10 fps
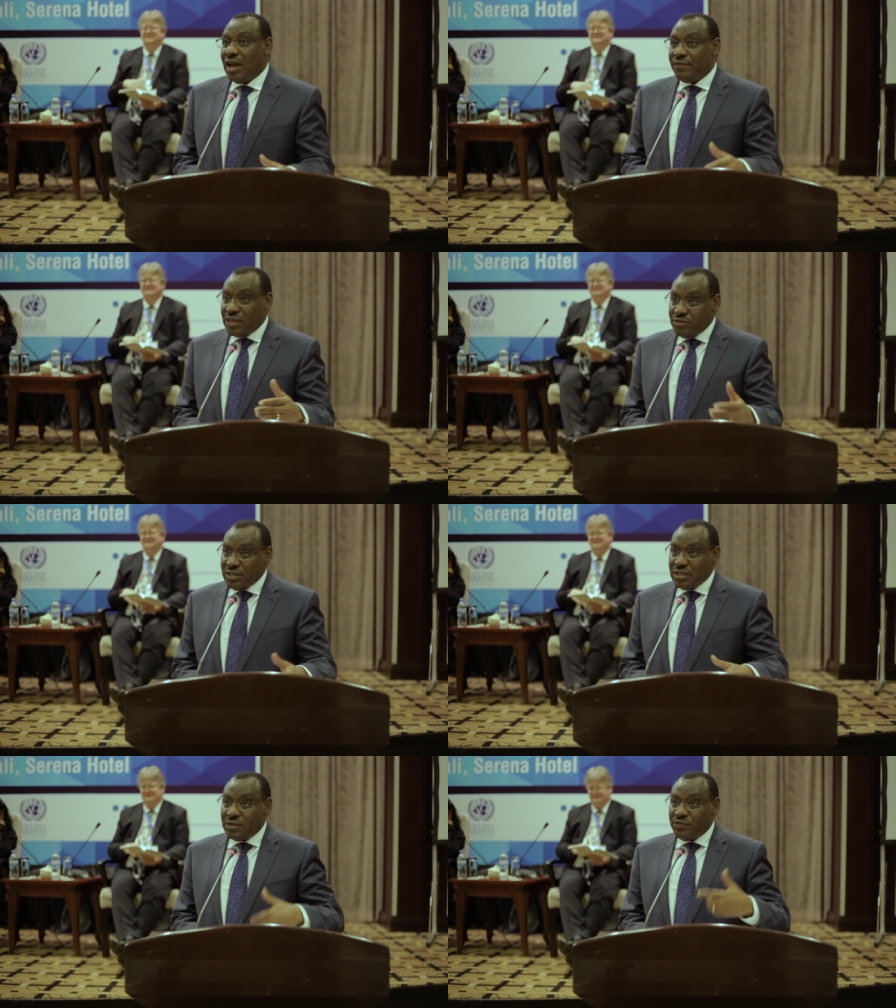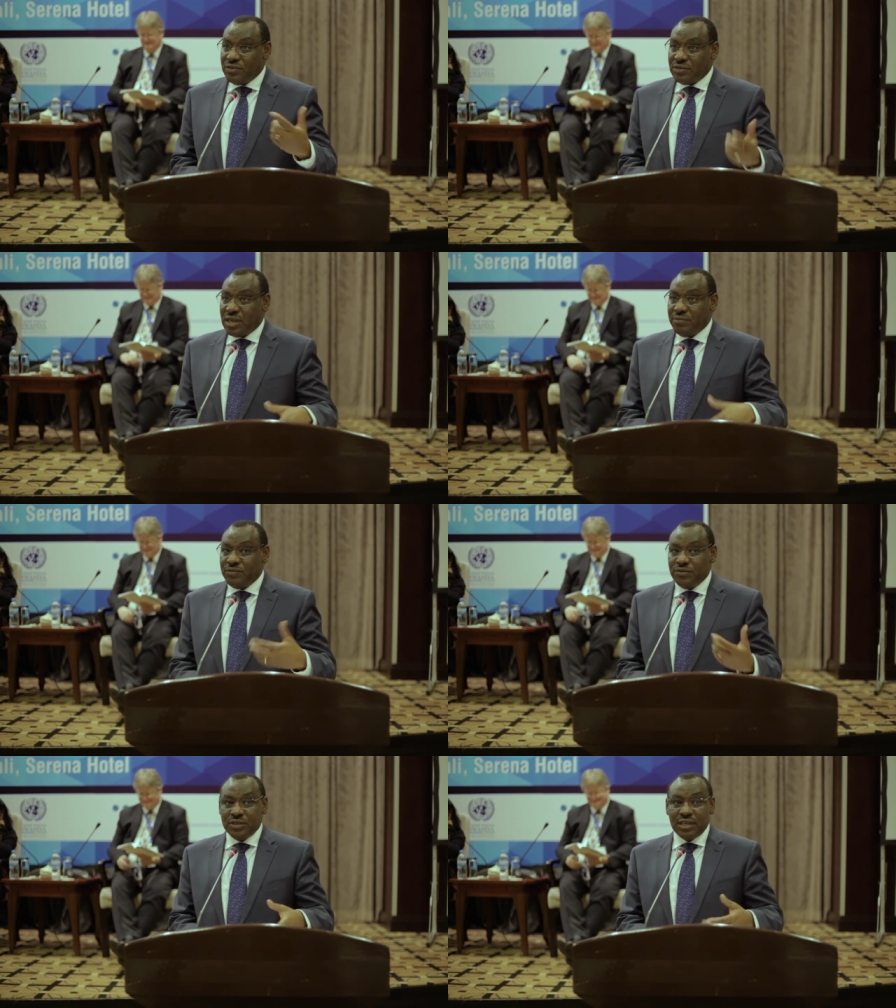After doing it for some
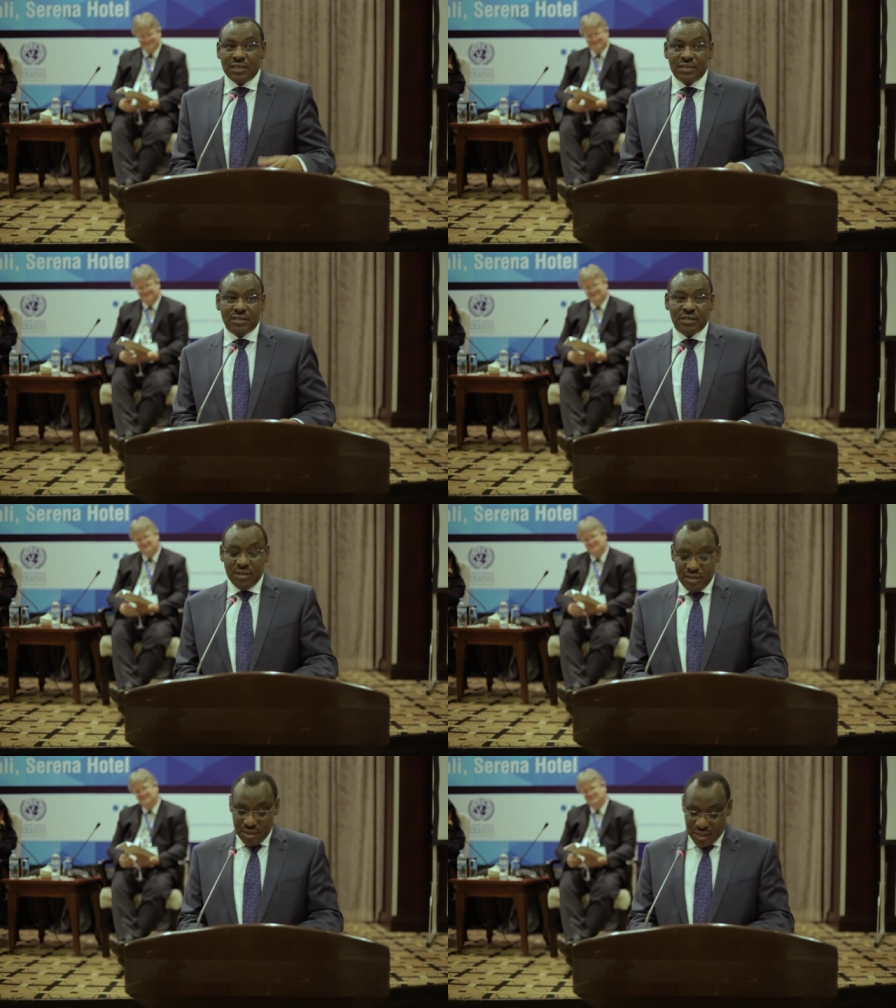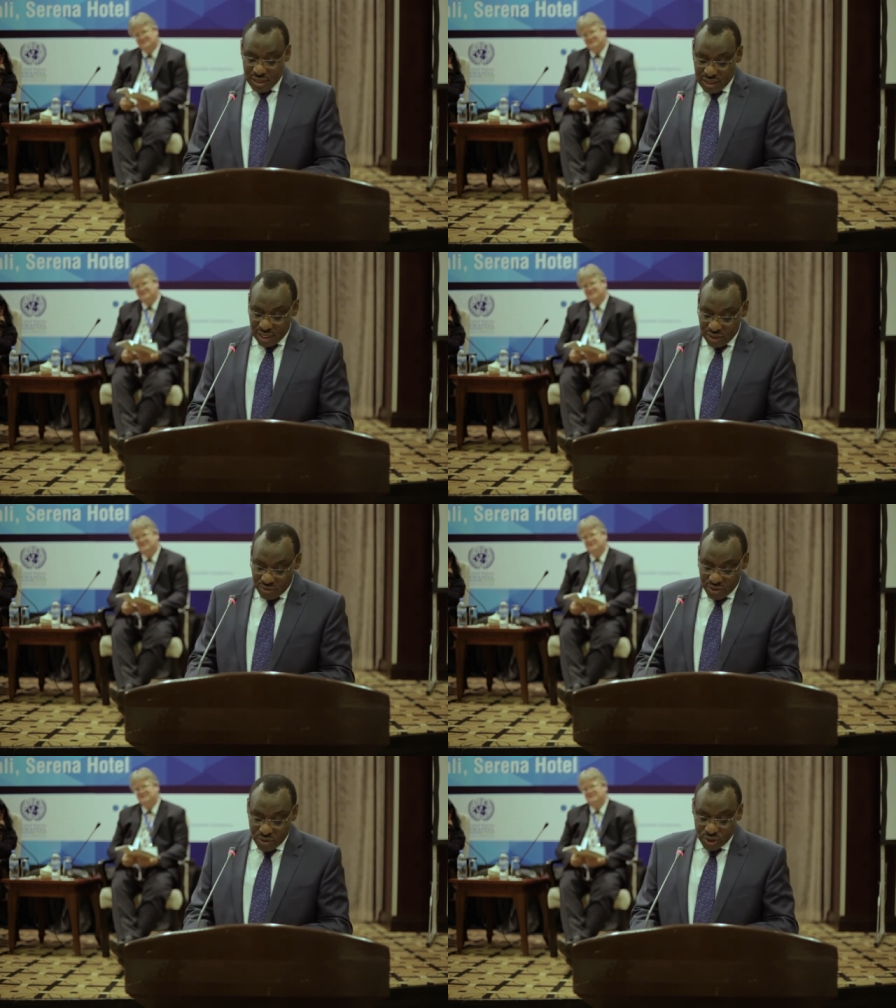few years,
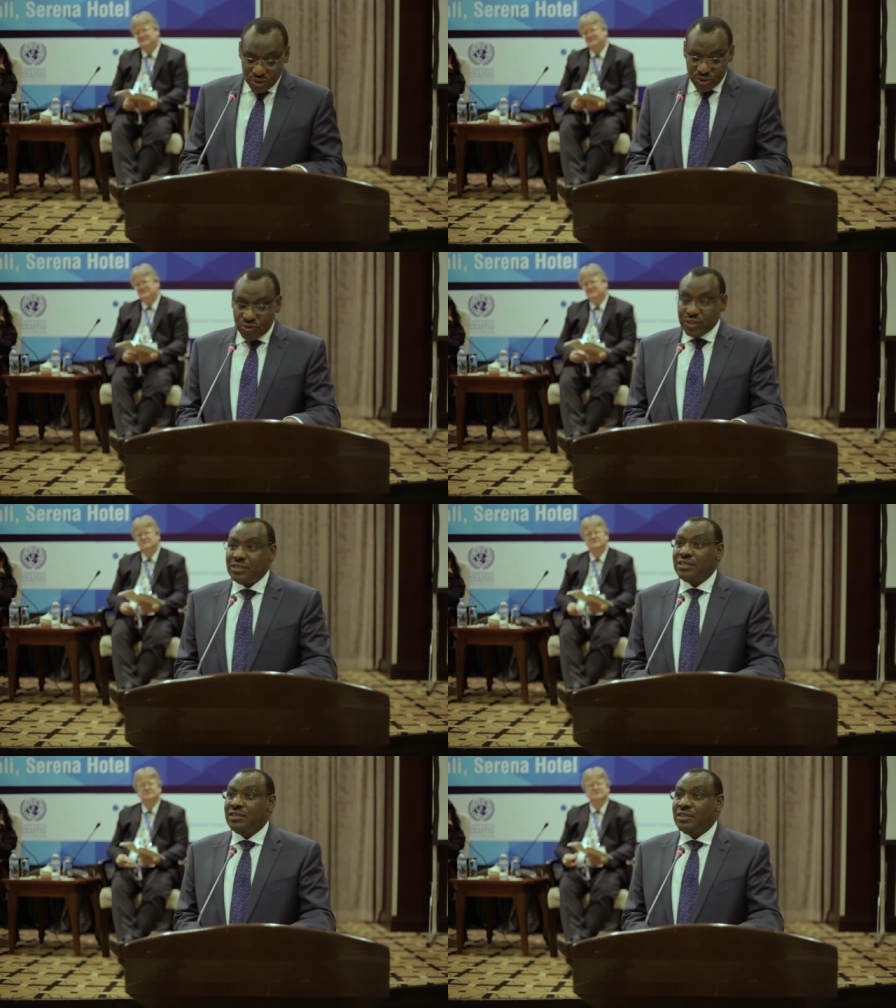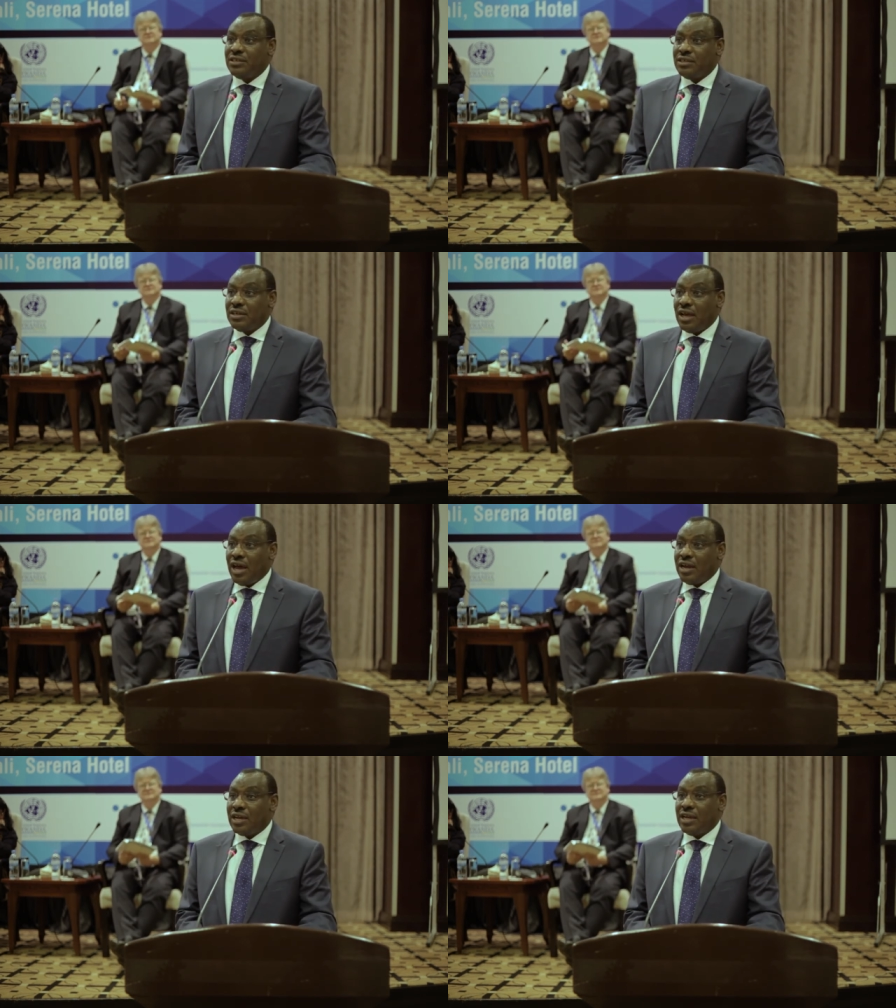then we got used to it.
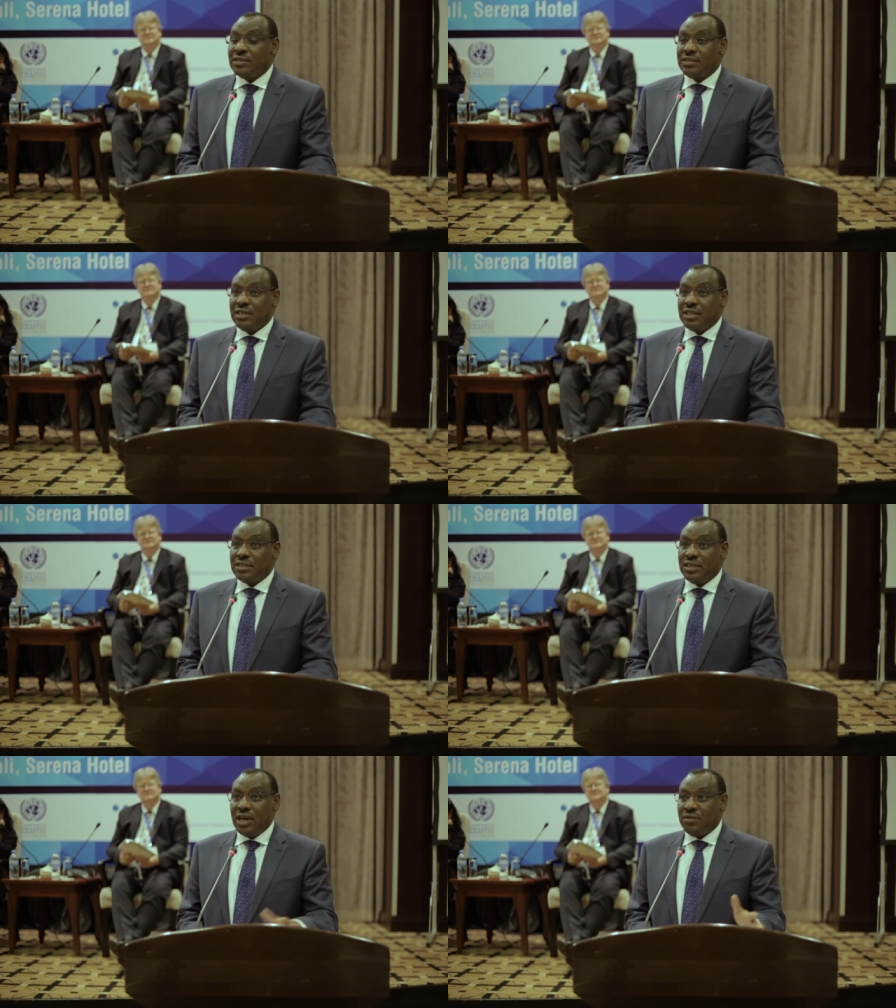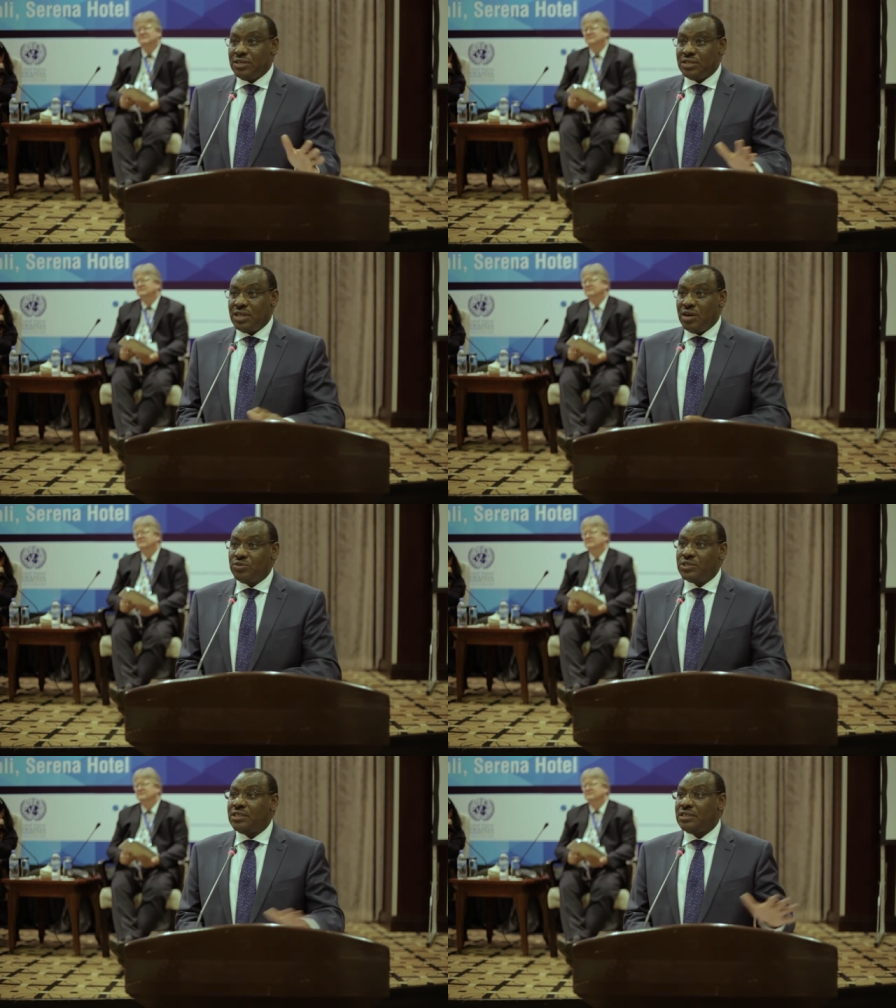And I can say that now it's now
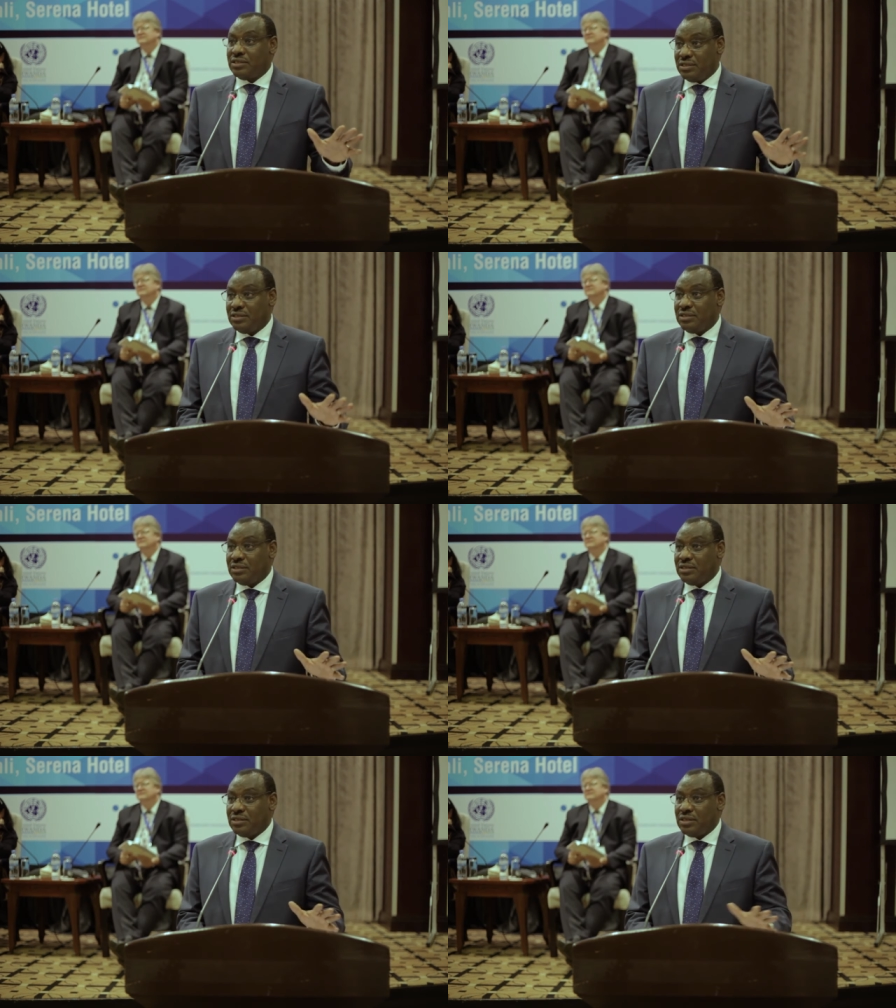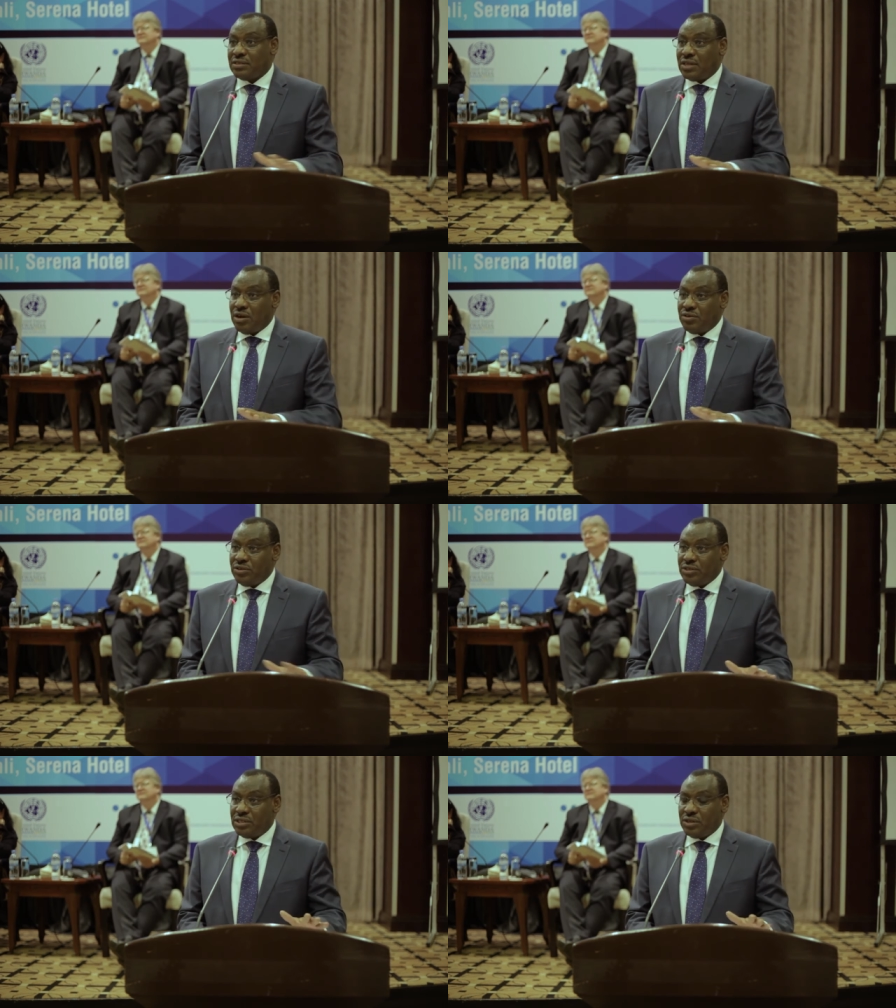routine. It's now
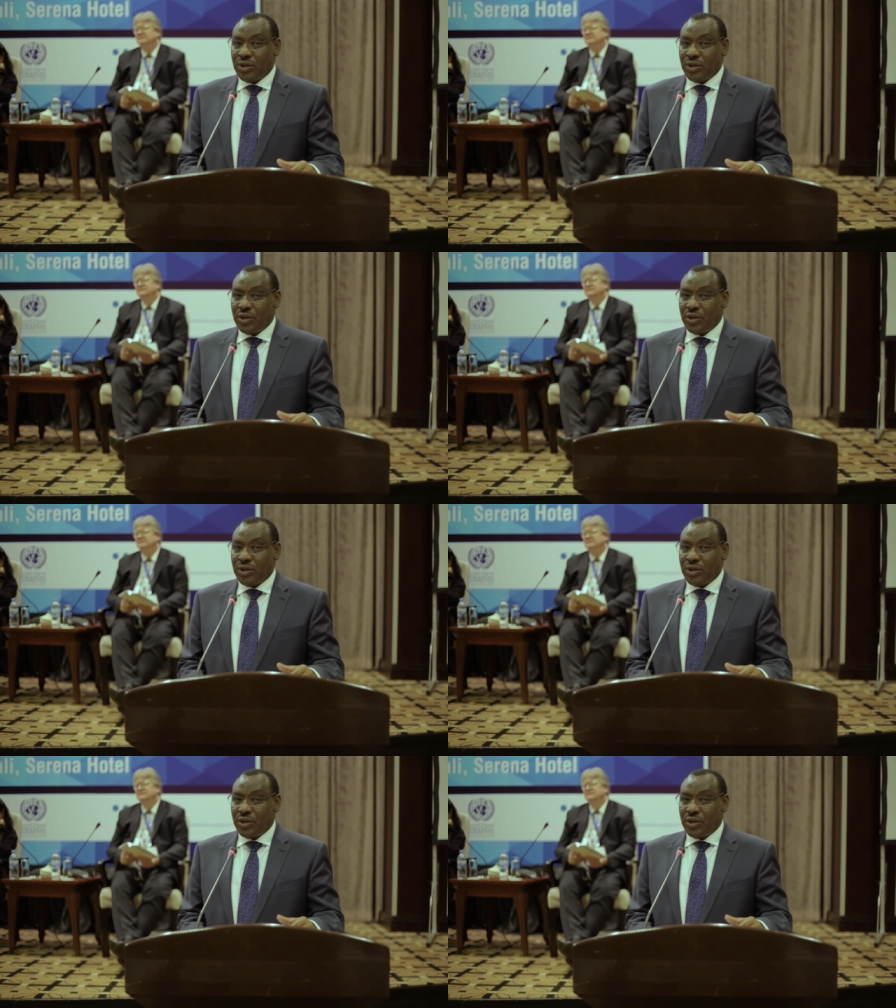known.